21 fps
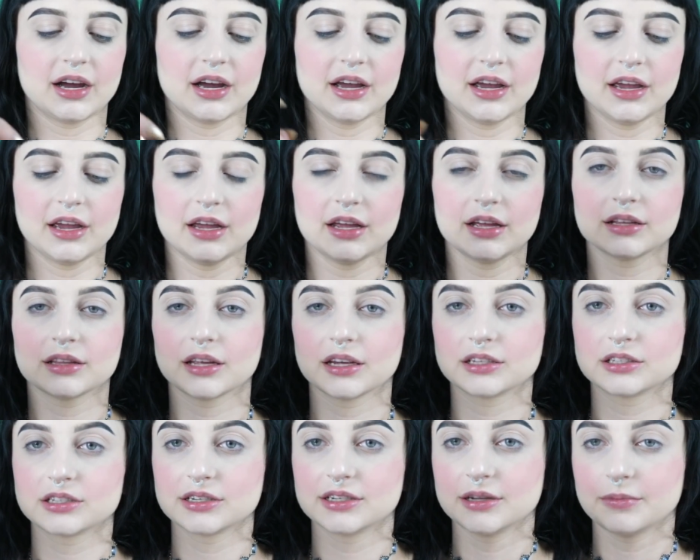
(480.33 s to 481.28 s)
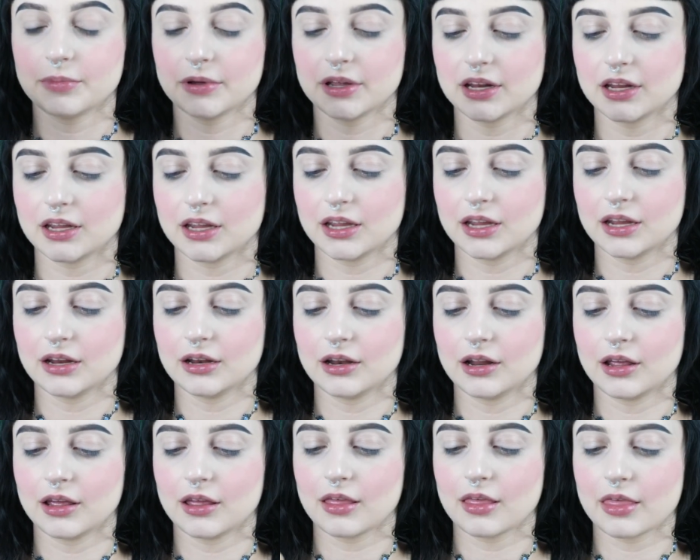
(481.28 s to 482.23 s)
I like to dip it
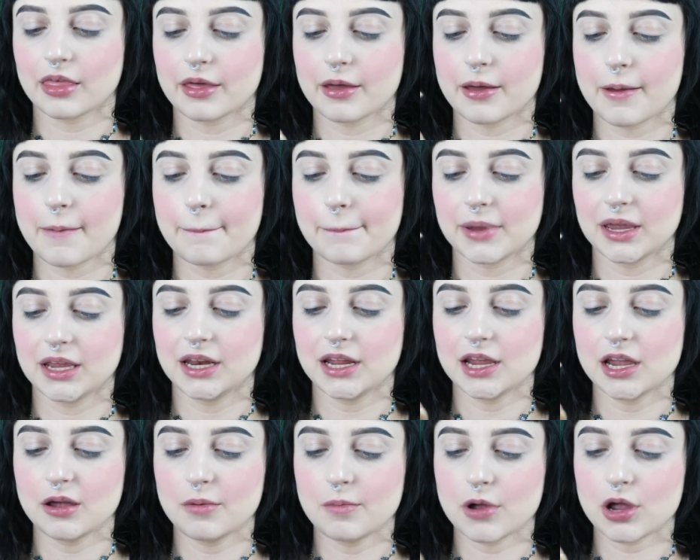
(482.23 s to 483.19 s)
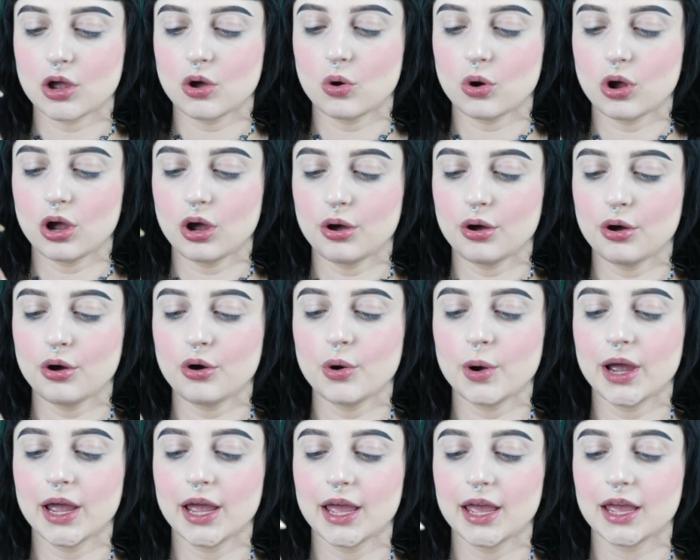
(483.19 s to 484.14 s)
in the medium
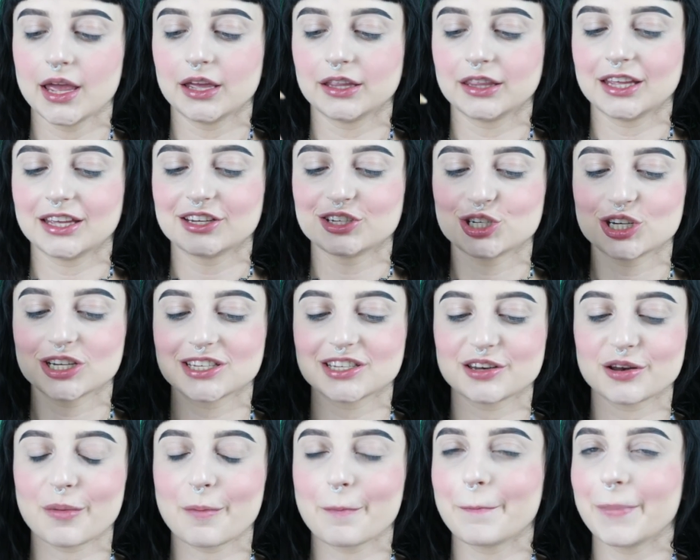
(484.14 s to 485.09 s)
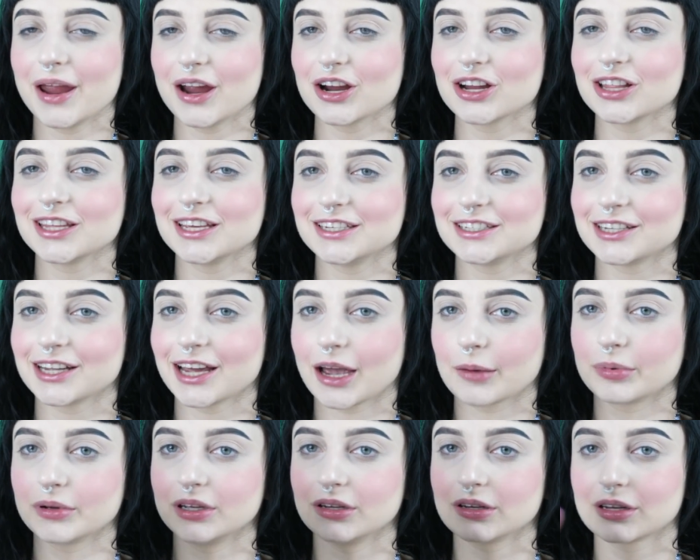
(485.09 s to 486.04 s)
cocoa and then just barely
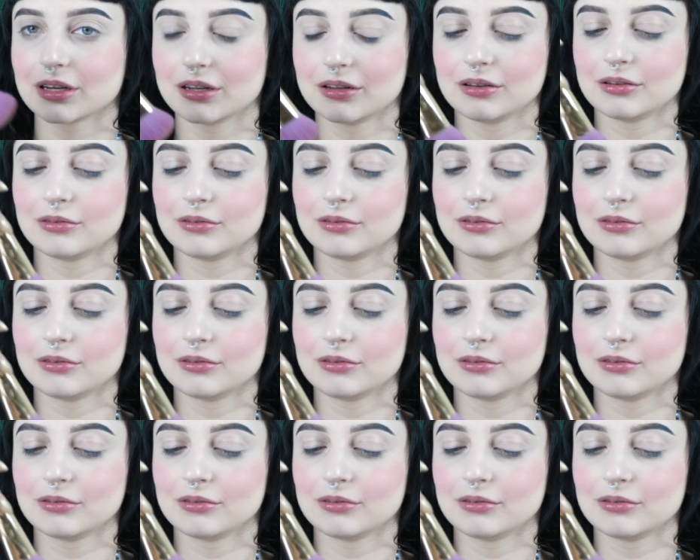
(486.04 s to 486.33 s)
tap it